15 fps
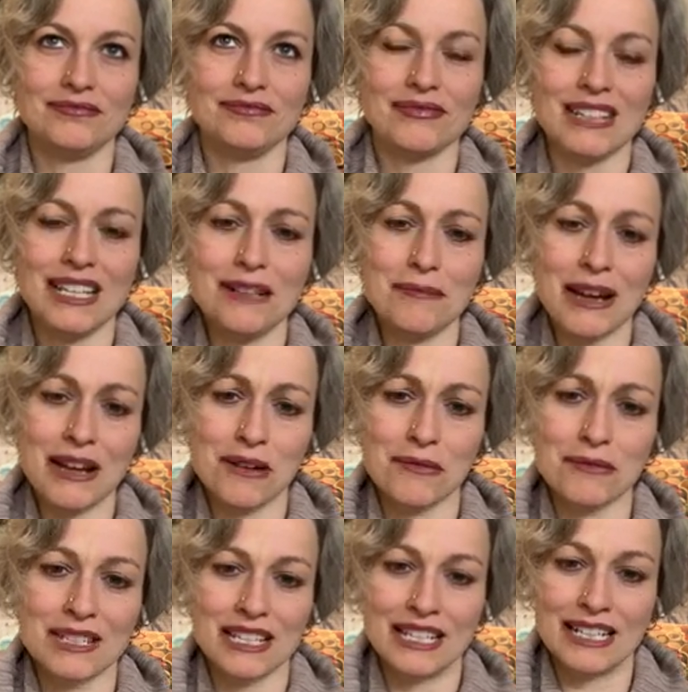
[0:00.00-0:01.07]
in my home
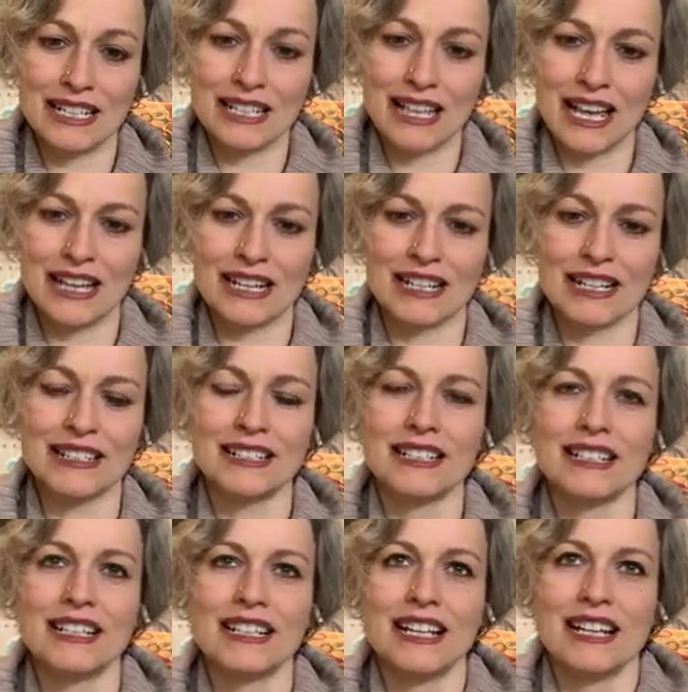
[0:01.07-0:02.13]
city in Canada.
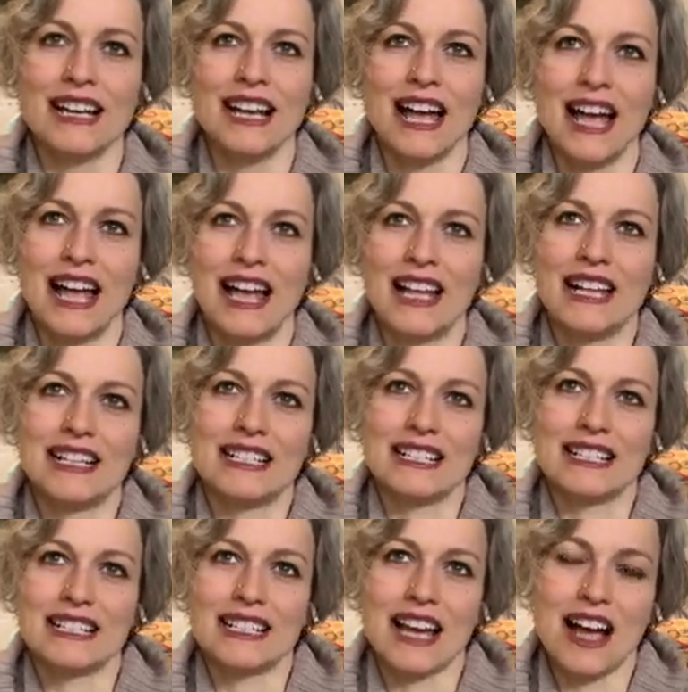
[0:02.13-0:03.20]

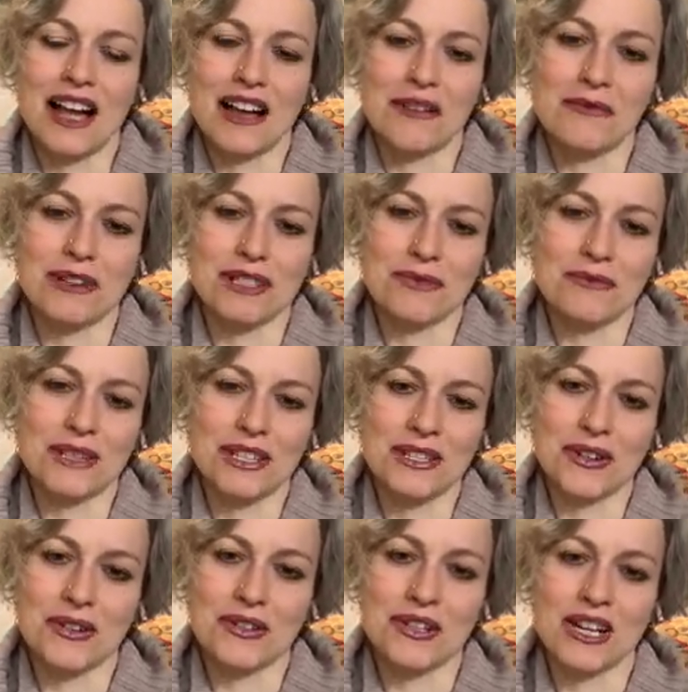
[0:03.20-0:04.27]
And I was
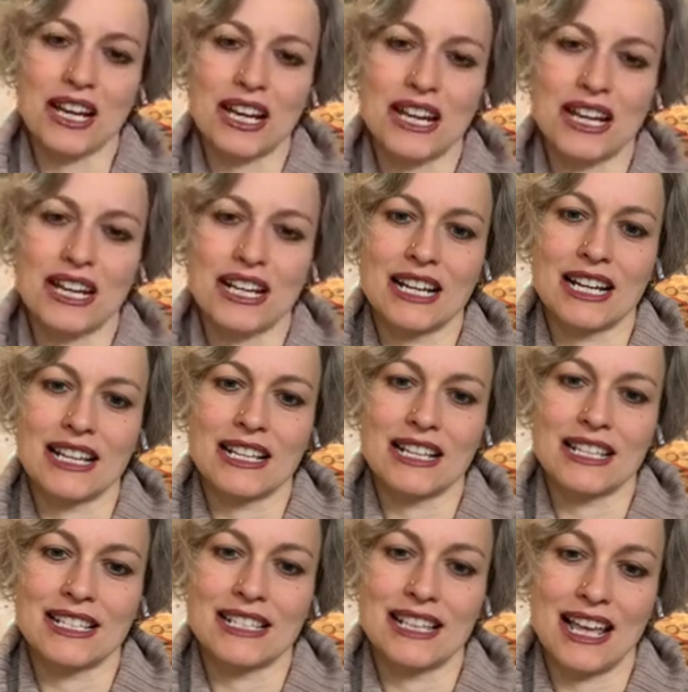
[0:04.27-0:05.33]
researching
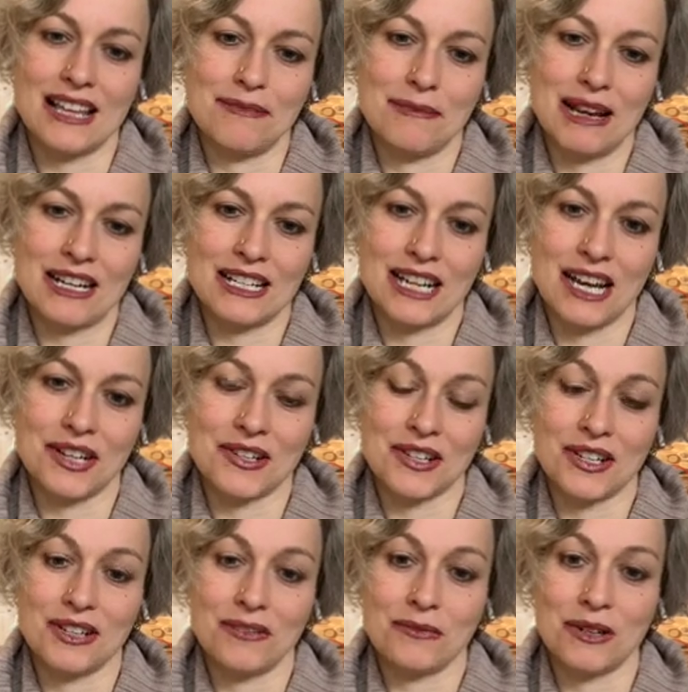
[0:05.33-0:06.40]
Zen
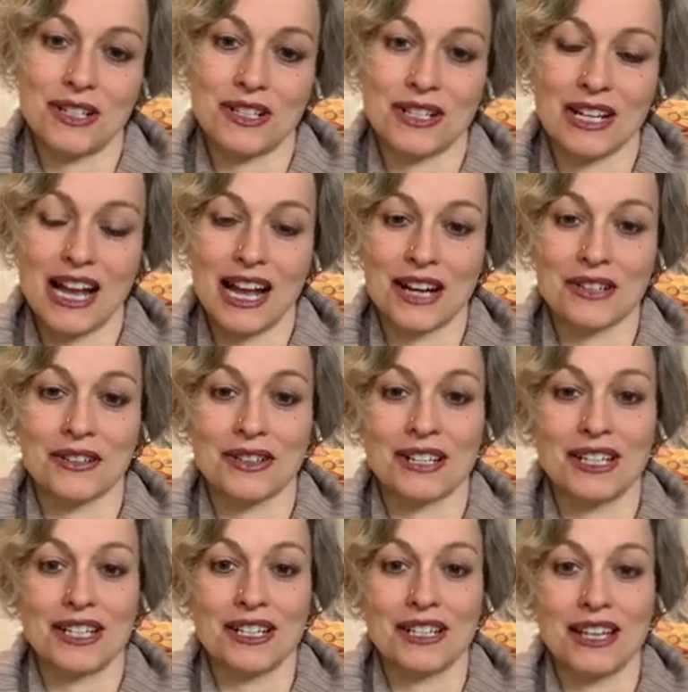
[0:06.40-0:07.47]
meditation, which
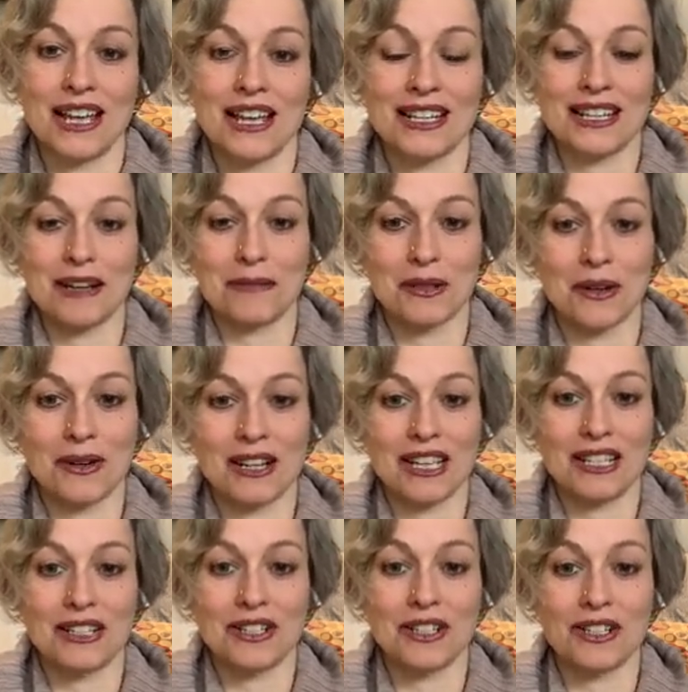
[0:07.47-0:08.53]
actually ended up turning
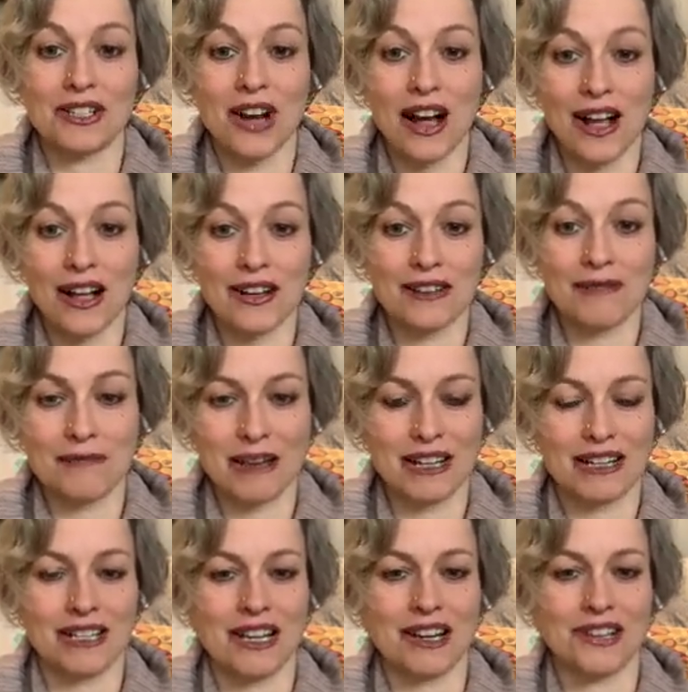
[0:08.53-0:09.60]
into Chan
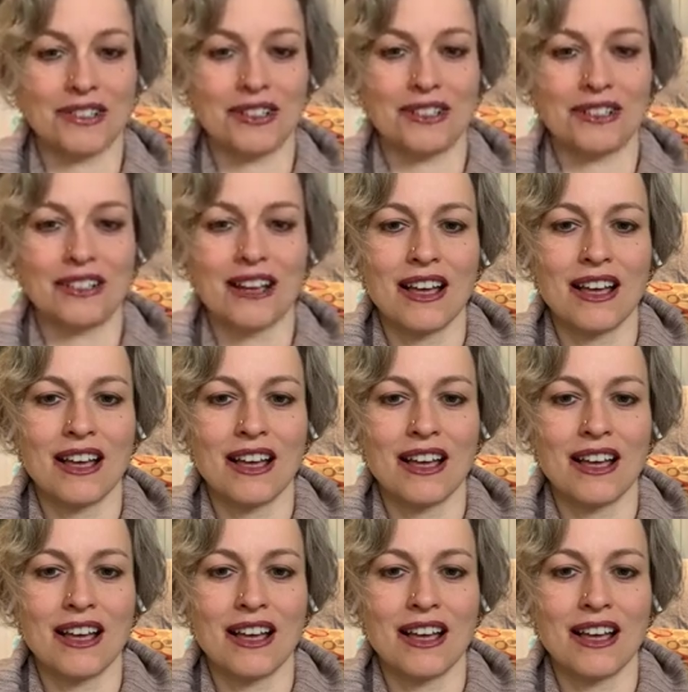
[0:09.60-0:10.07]
meditation,